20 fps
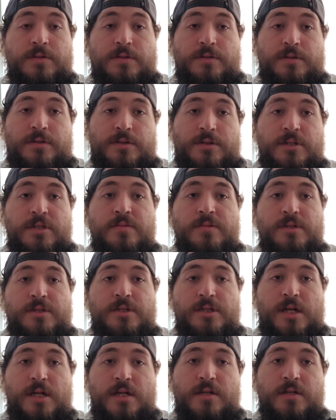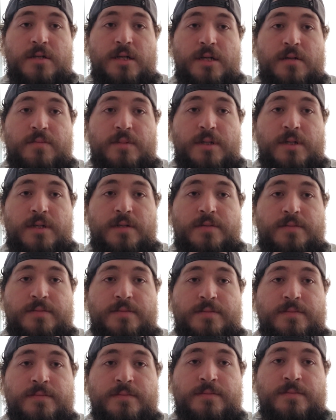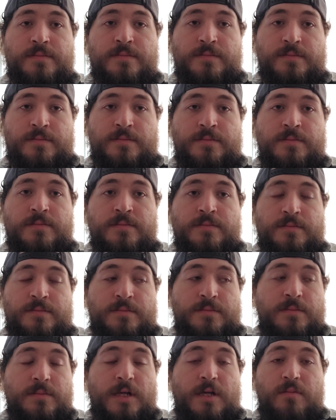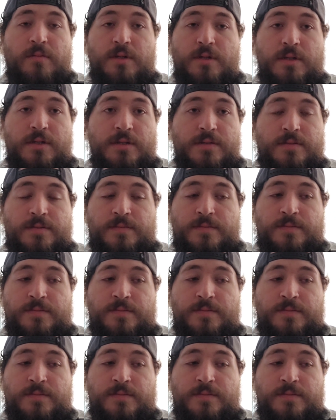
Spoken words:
this team's a juggernaut, man. I mean,